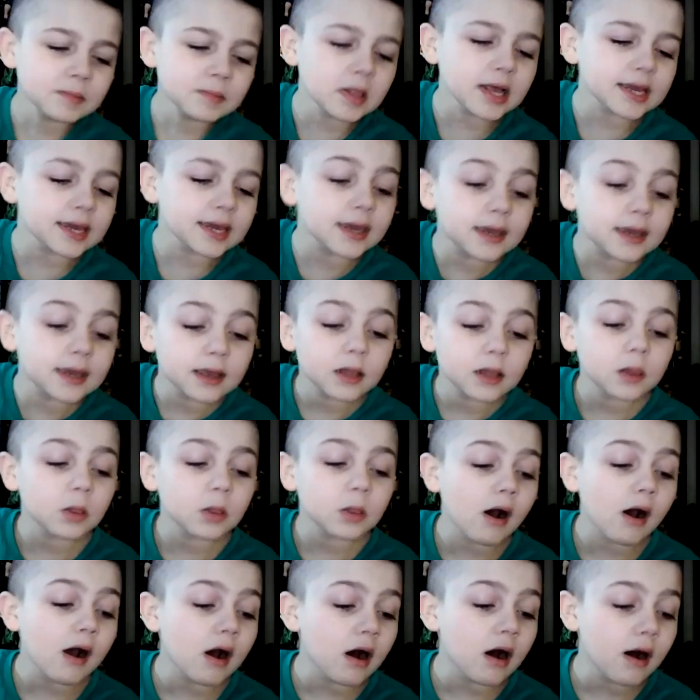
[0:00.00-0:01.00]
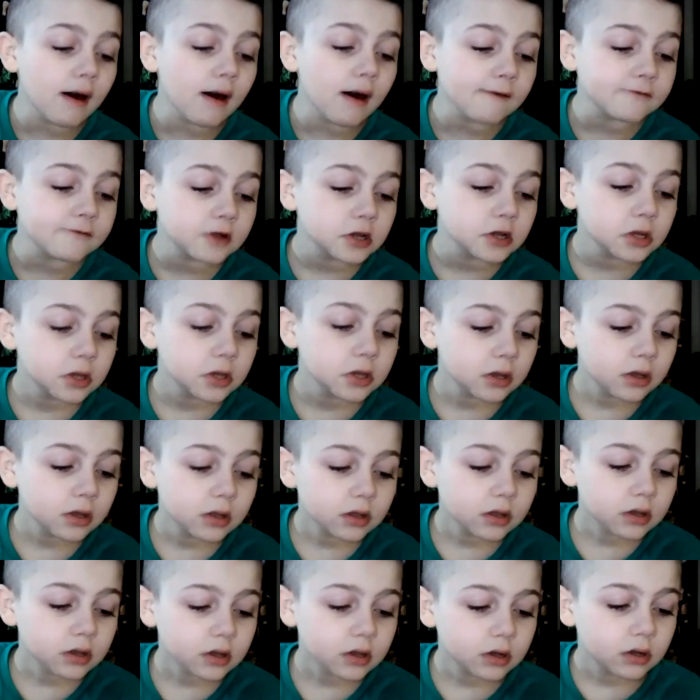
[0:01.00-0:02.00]
like a lot of
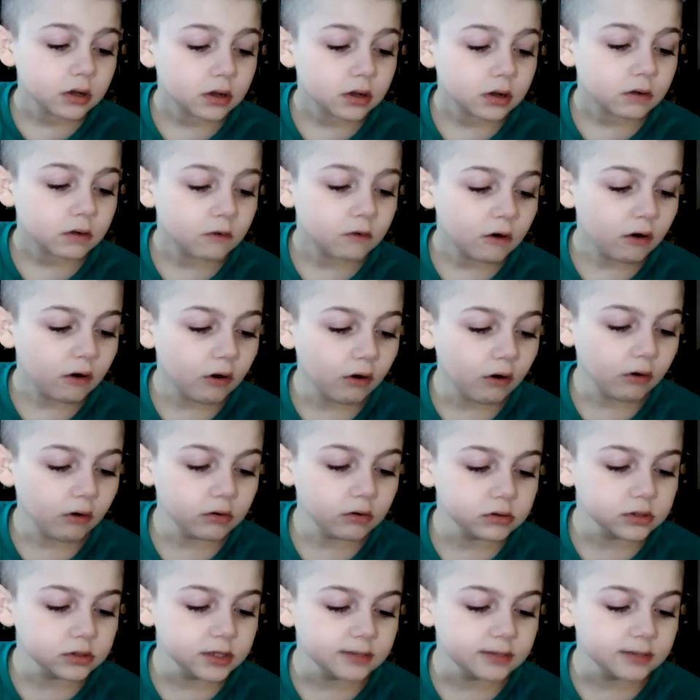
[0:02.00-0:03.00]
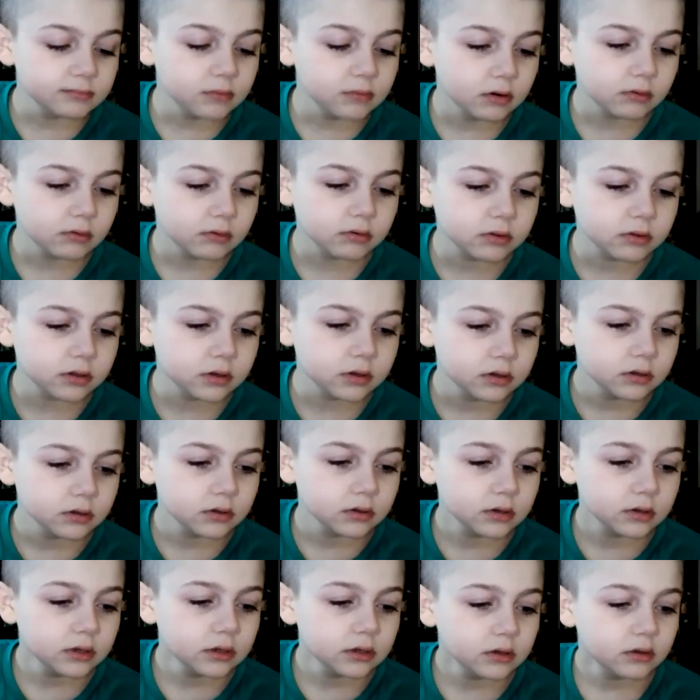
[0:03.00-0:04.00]
holy moly
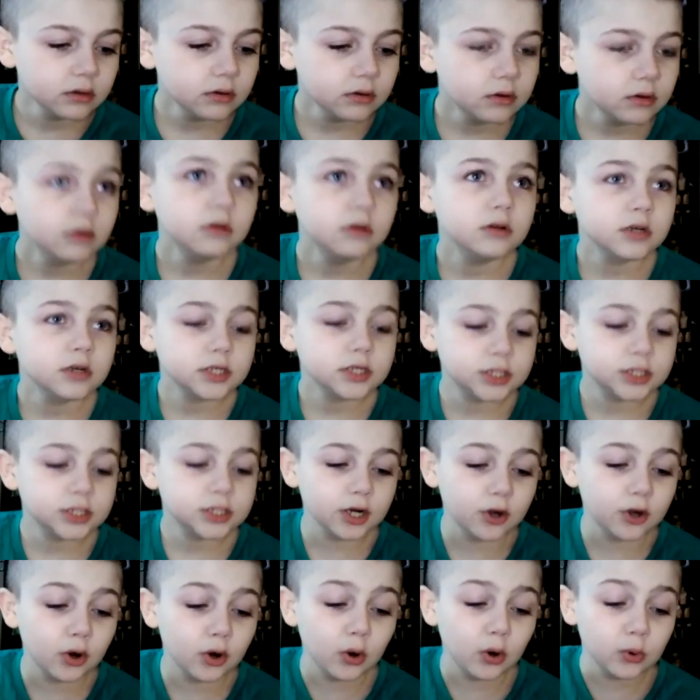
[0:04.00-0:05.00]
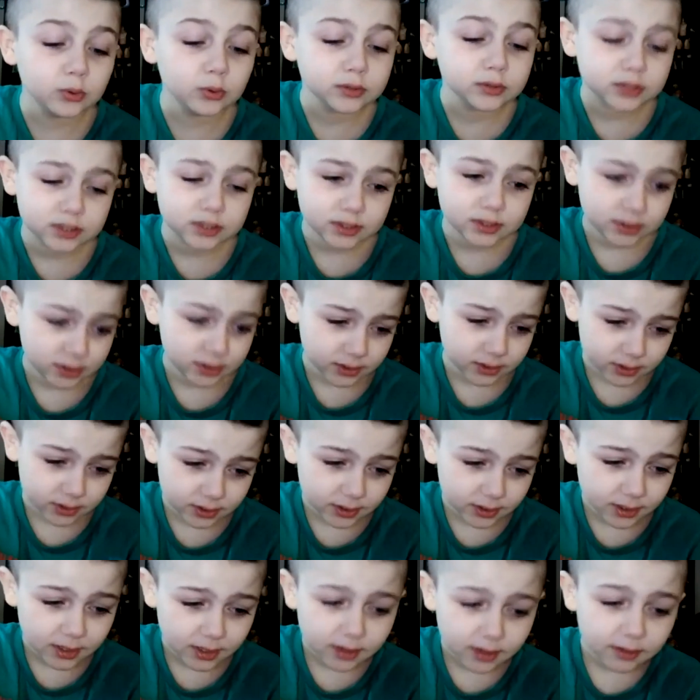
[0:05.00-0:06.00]
shows.
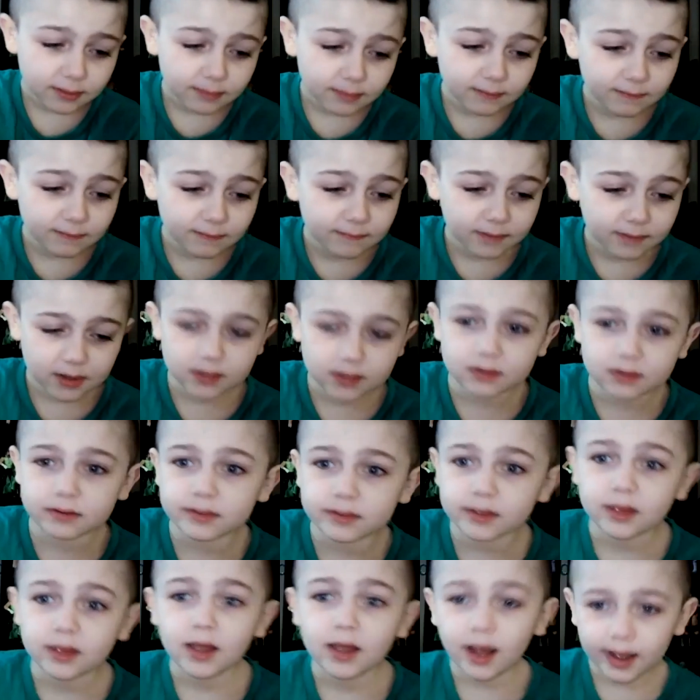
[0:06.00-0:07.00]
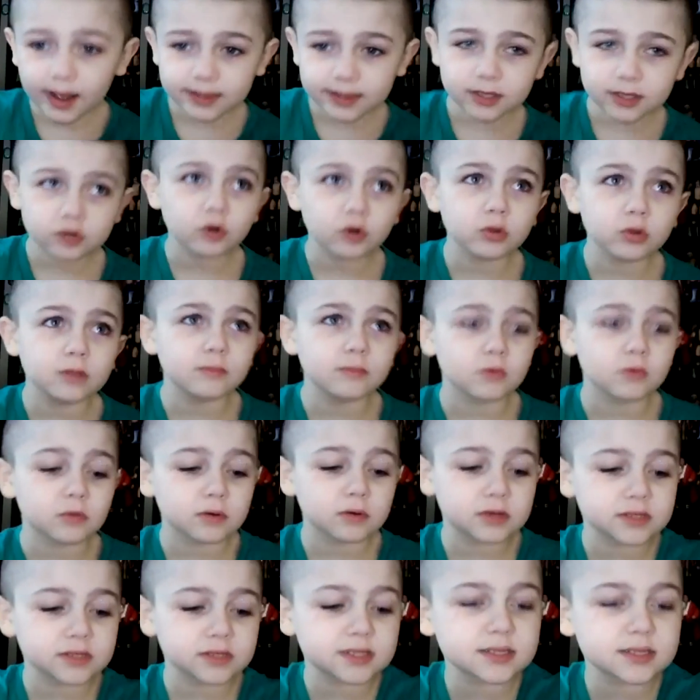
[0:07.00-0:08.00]
Because I said holy moly
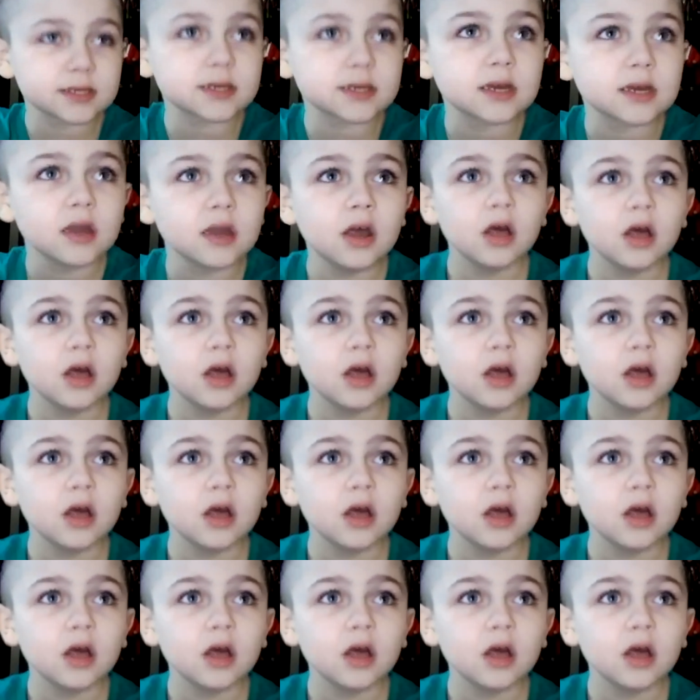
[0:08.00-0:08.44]
because it's like